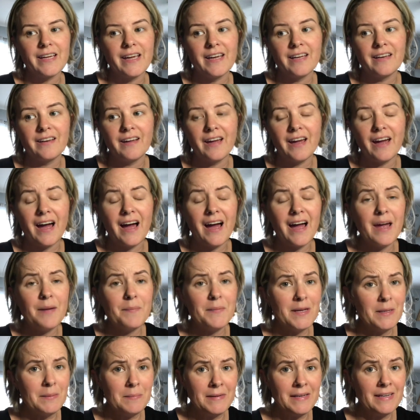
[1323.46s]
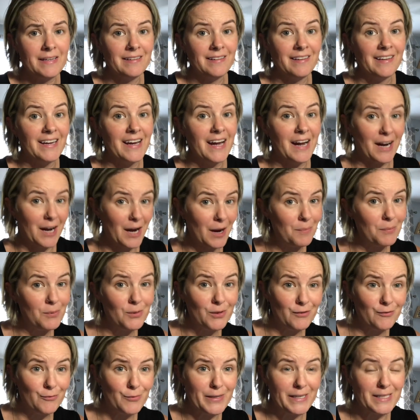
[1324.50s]
and I am admittedly a
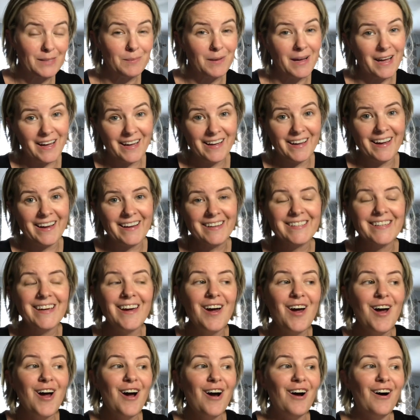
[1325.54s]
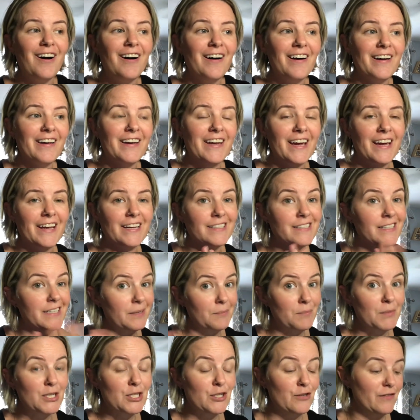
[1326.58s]
couple of weeks behind on
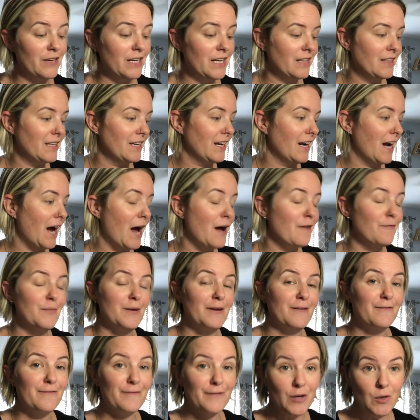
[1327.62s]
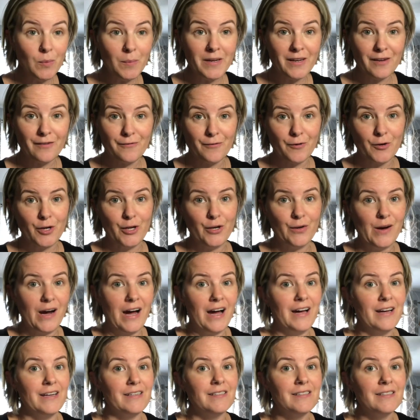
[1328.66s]
editing much of anything. I've been filming for you
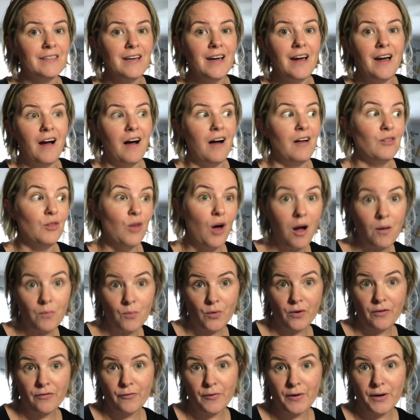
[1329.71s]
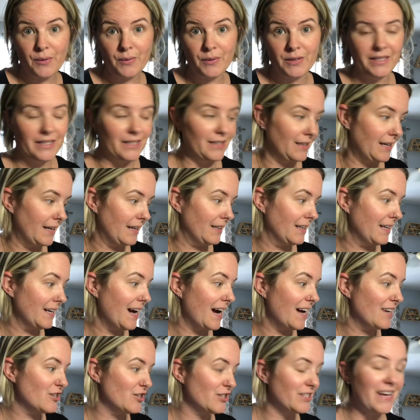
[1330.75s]
guys a lot more frequently lately.
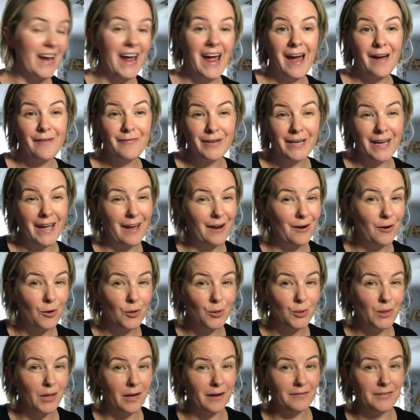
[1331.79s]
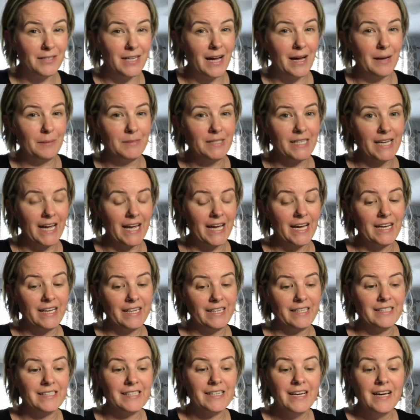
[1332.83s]
I just haven't had a whole lot of time to
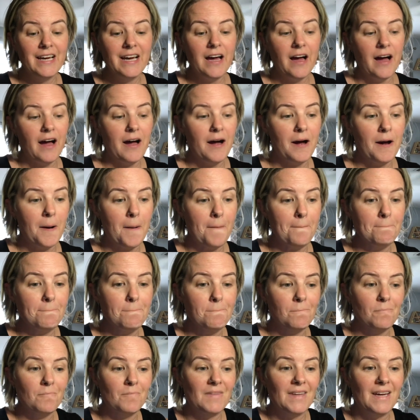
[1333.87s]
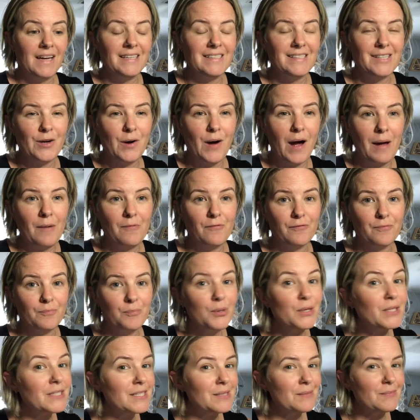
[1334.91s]
edit. Um, So I've
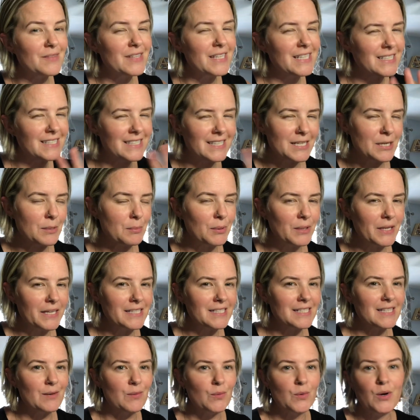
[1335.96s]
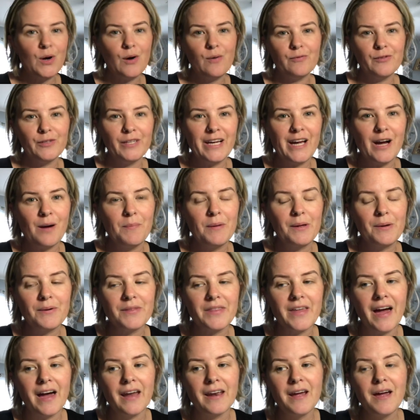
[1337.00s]
put some things into place that will hopefully help me
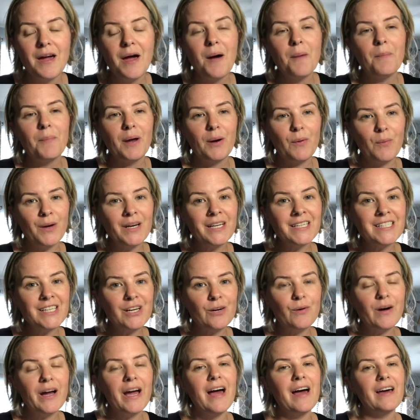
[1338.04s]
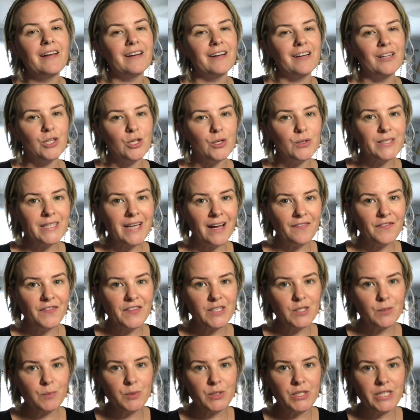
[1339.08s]
with that. But I wanted to go ahead and close out
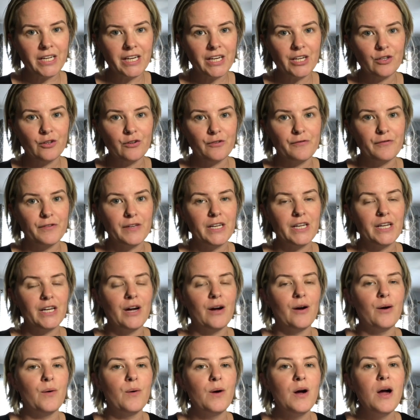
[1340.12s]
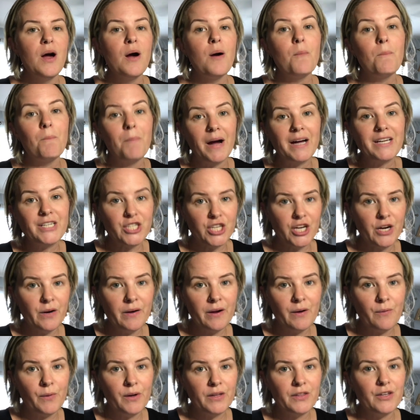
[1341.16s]
this particular video by
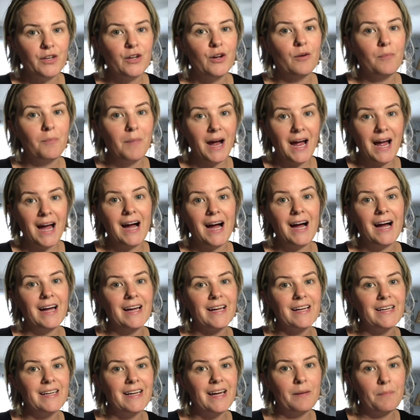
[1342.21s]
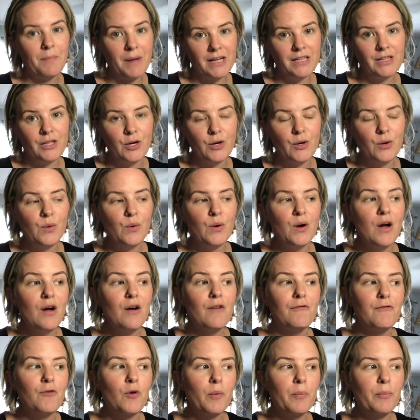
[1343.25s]
sharing with you my high and my low
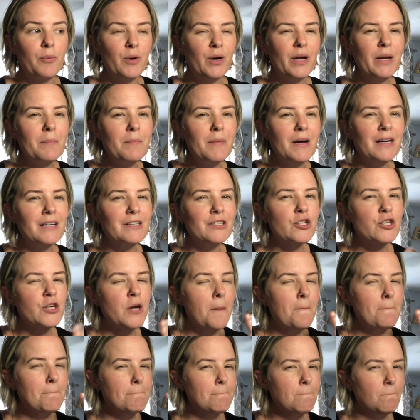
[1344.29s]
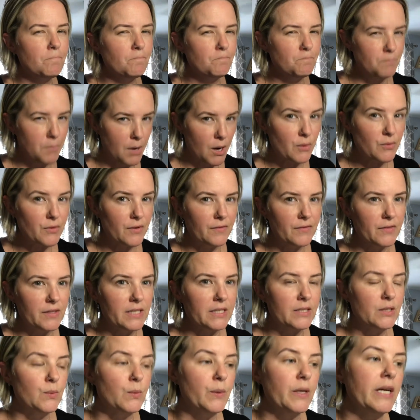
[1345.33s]
for pretty much both of
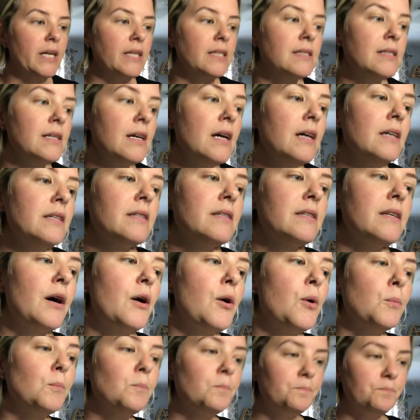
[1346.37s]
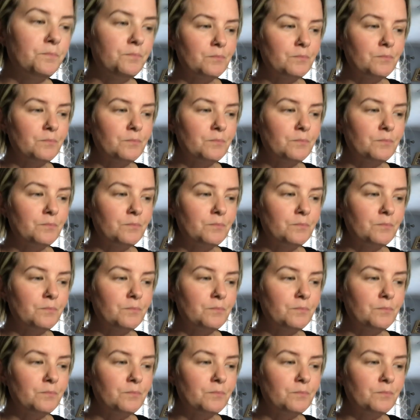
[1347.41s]
these weeks. So